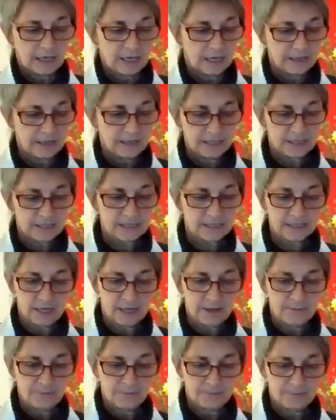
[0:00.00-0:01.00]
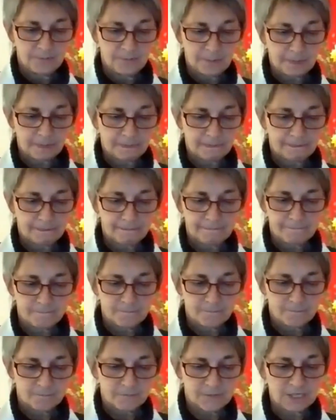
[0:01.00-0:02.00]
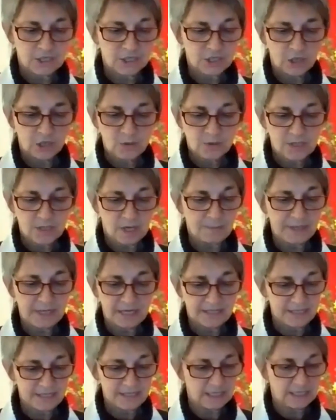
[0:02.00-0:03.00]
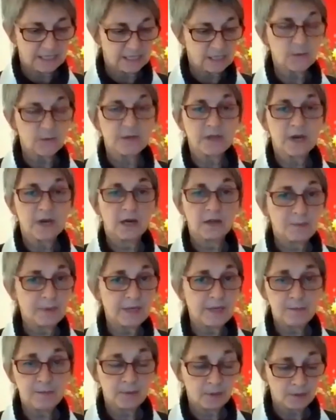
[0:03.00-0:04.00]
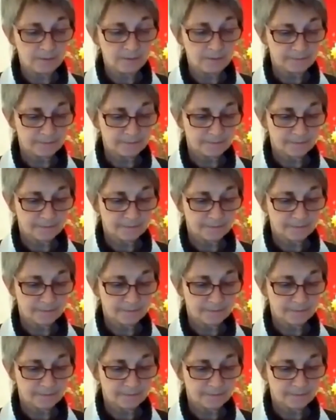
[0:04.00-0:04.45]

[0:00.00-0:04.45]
And this shows up in our dealings with other people,